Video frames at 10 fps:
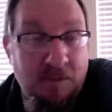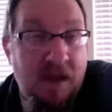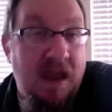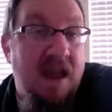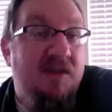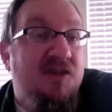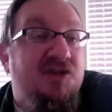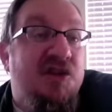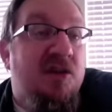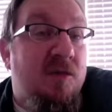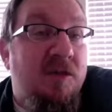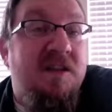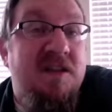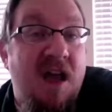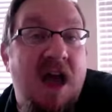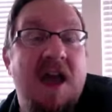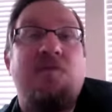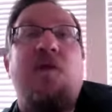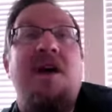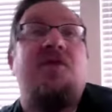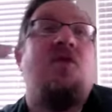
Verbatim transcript: and the jury would decide whether